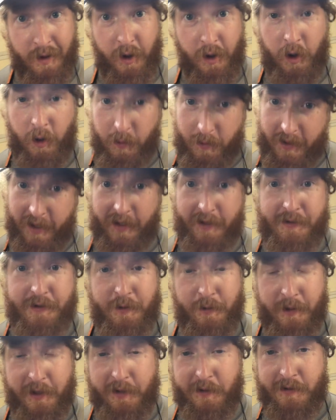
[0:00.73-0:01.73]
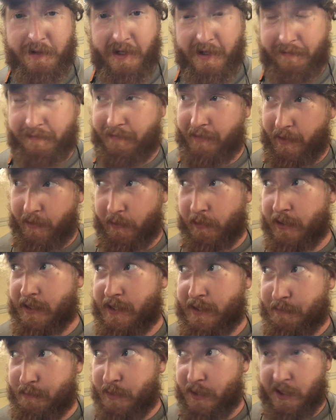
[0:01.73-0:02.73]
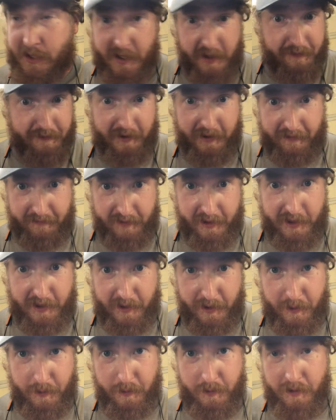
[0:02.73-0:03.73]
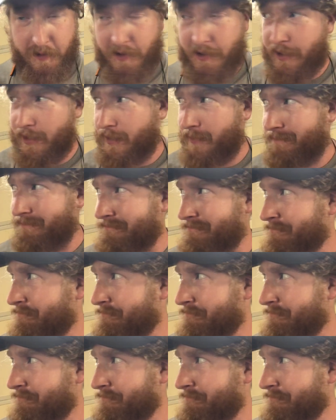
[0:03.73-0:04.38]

Okay, so here's a very specific video on